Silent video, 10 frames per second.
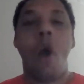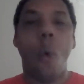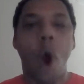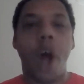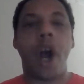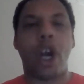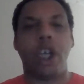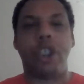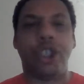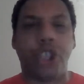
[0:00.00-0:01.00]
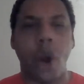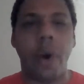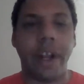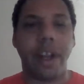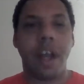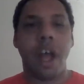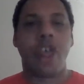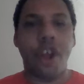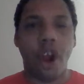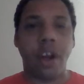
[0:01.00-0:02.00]
What are you doing?
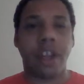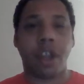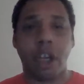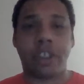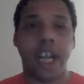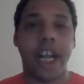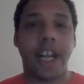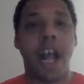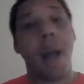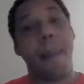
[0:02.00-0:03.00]
3rd and 13.